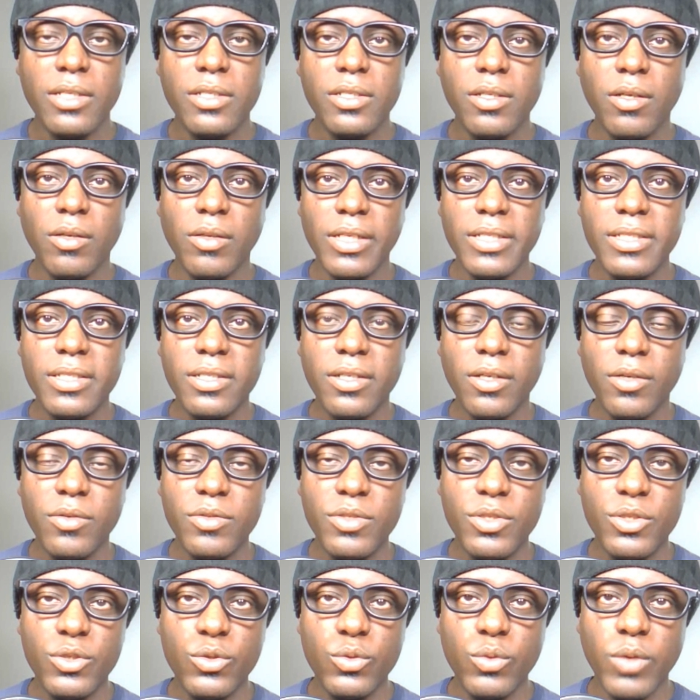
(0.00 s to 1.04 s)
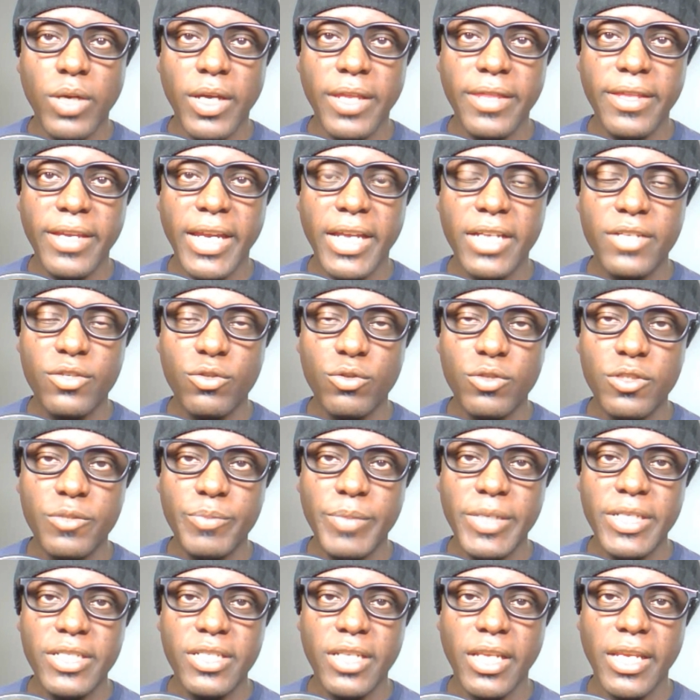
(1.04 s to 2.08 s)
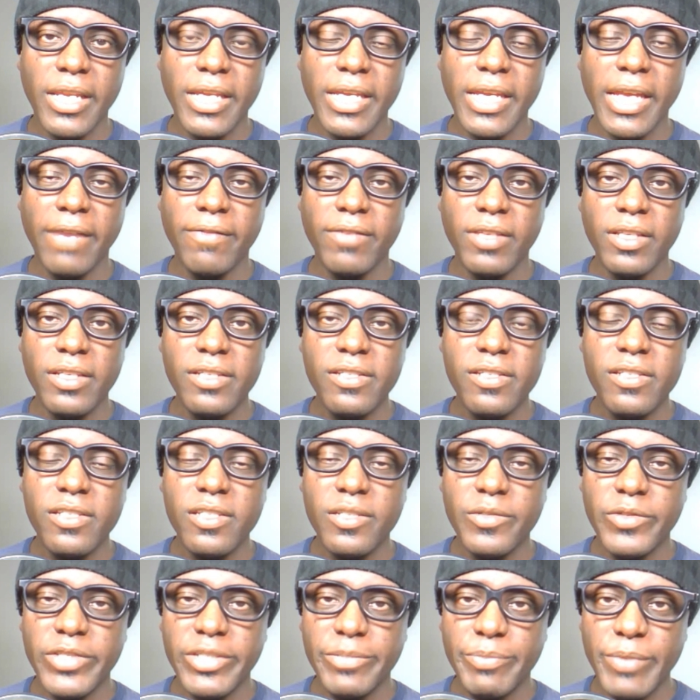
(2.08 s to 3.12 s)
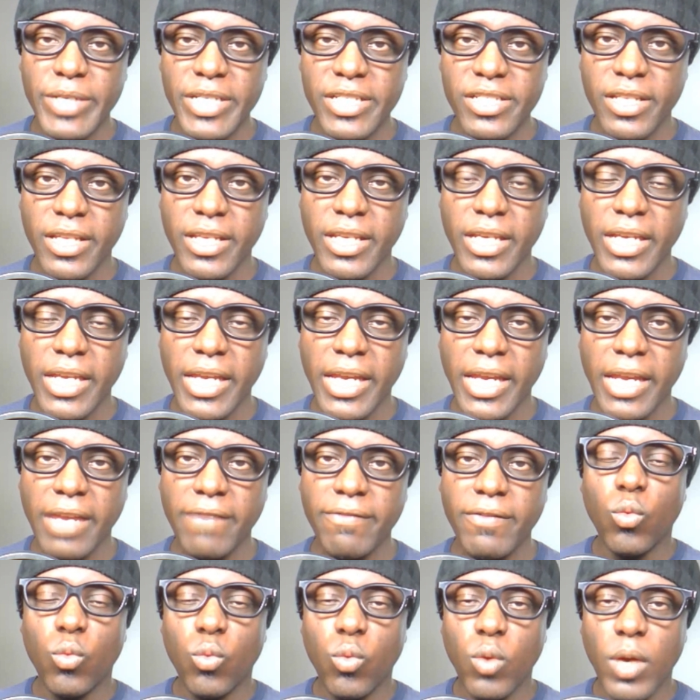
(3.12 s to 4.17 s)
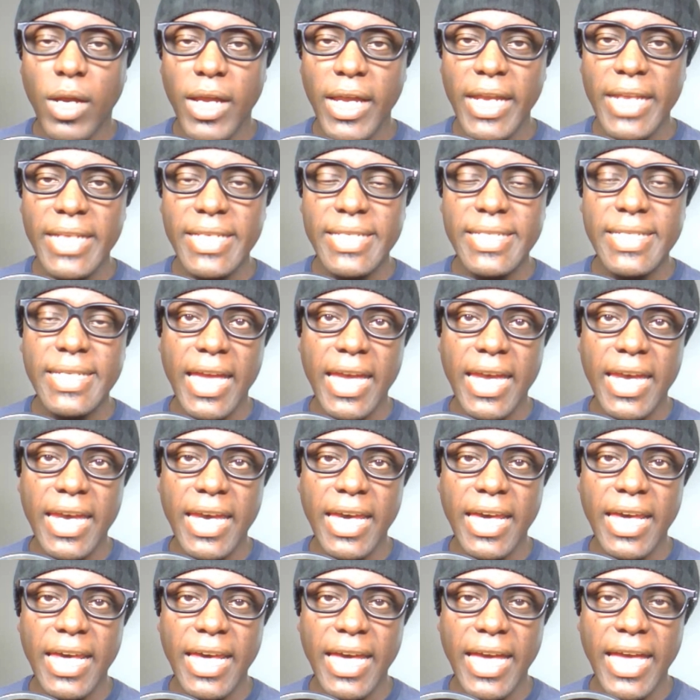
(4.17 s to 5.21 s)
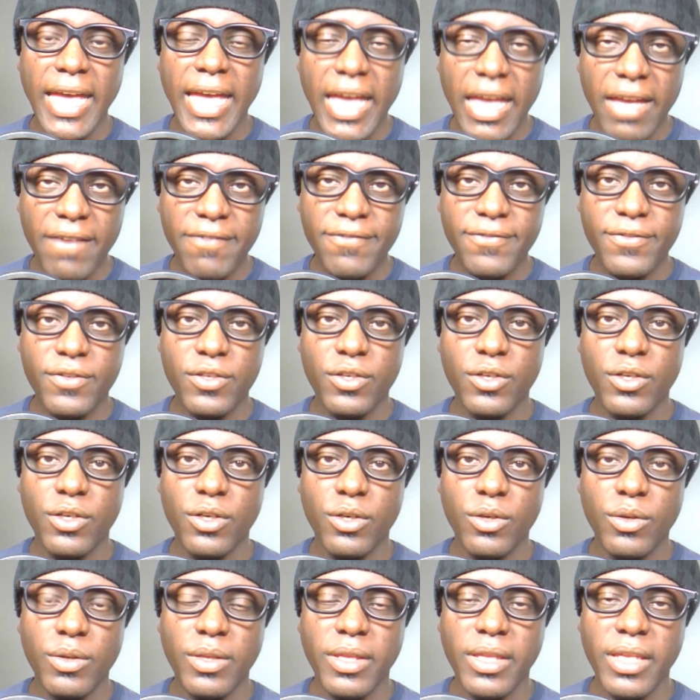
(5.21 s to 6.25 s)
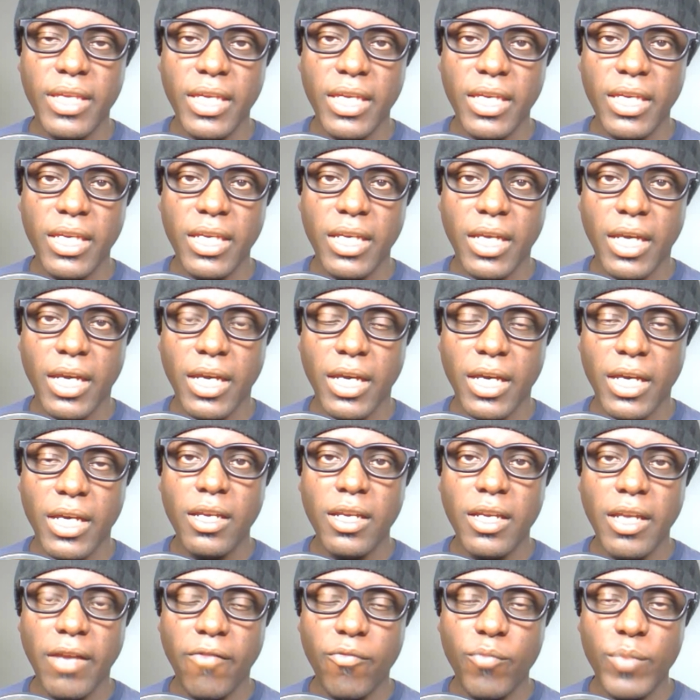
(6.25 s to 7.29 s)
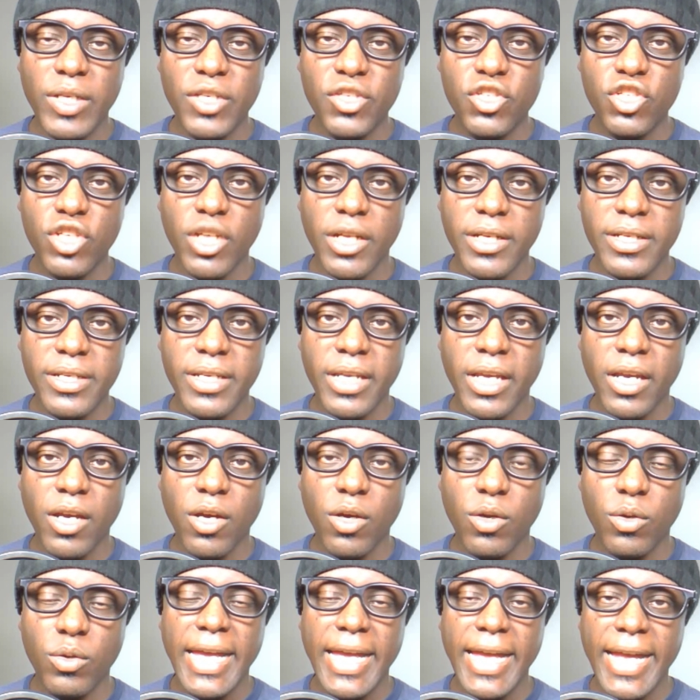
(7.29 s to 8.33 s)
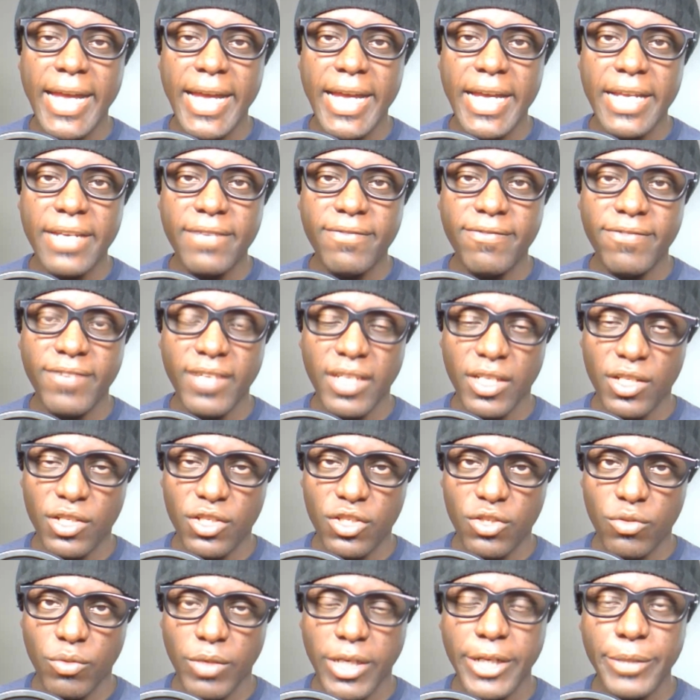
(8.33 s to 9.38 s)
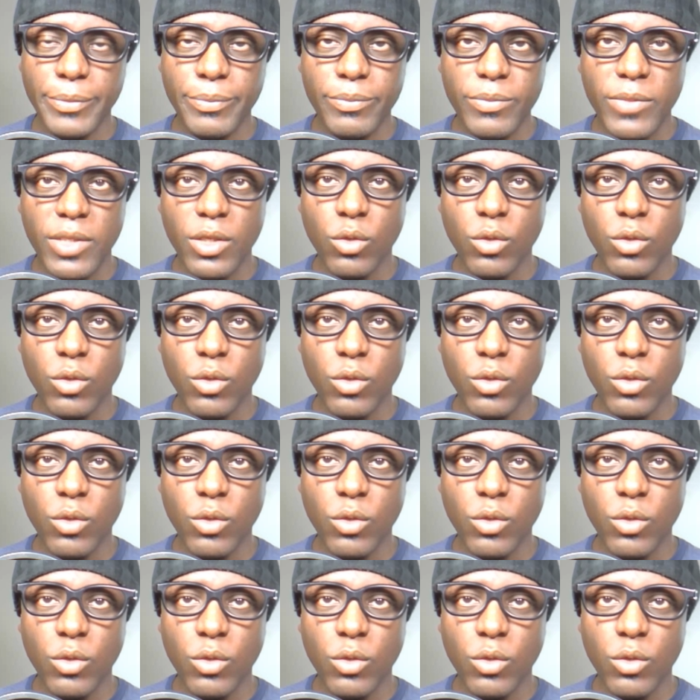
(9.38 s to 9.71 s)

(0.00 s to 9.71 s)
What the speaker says: So let's go to the actual speech that he gave. And this is a speech that he gave right after the government shutdown had finished, right?